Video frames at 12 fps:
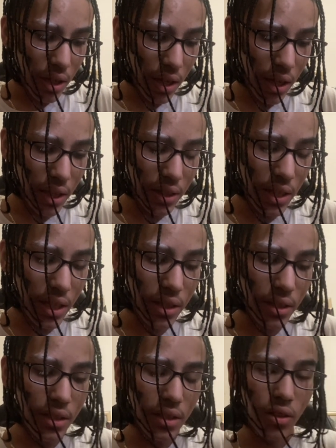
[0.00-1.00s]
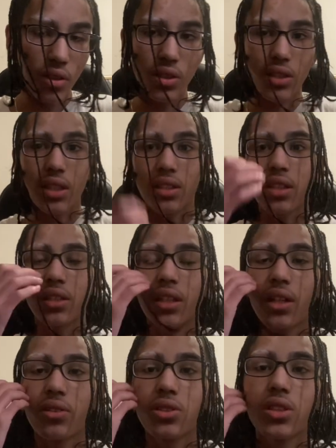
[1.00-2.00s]
And then it also says something
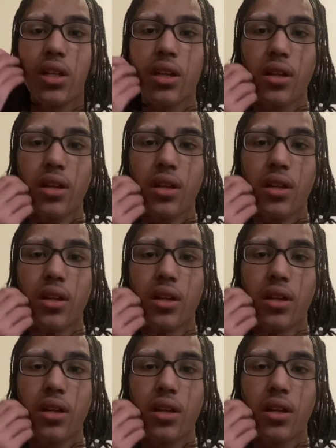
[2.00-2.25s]
else.